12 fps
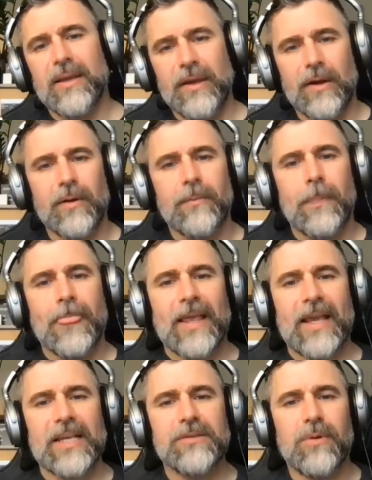here
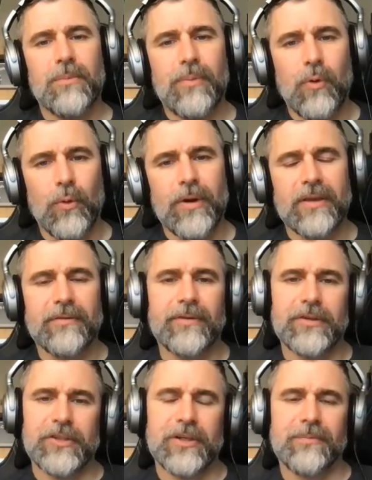is reporting
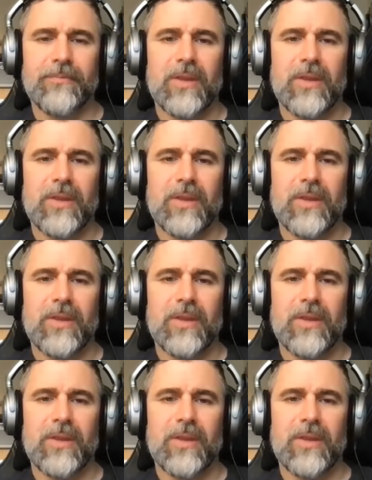phishing,